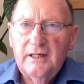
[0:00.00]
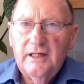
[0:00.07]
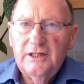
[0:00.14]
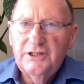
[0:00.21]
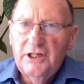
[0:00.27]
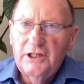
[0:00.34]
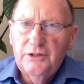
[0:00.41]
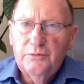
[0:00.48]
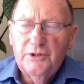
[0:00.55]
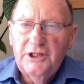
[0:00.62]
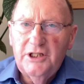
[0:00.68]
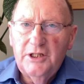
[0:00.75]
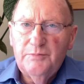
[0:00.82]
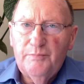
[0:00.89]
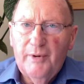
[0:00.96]
Such was
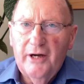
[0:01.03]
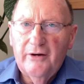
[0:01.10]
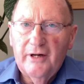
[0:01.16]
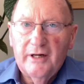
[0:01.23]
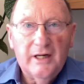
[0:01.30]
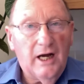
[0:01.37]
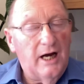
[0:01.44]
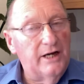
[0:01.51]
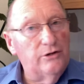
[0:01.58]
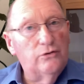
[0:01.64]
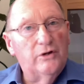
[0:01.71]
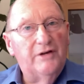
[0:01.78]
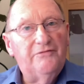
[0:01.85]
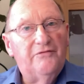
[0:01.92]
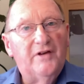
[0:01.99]
his power. I know
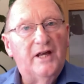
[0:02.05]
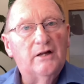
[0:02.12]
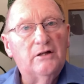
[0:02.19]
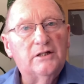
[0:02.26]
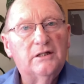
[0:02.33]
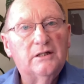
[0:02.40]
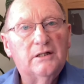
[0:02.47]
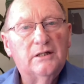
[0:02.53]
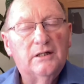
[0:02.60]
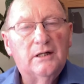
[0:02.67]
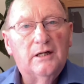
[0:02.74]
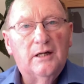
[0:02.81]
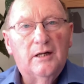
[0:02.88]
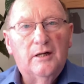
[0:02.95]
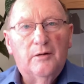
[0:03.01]
he failed,
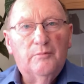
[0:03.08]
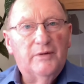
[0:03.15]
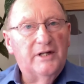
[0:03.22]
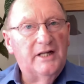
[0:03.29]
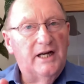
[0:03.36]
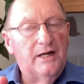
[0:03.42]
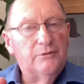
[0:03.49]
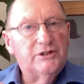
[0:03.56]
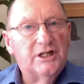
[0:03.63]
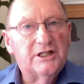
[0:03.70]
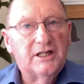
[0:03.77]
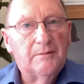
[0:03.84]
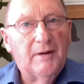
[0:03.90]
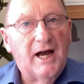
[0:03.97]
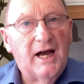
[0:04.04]
but then he was just
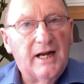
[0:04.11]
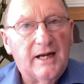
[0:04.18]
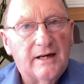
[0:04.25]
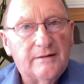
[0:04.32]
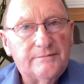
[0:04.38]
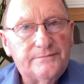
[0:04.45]
a man.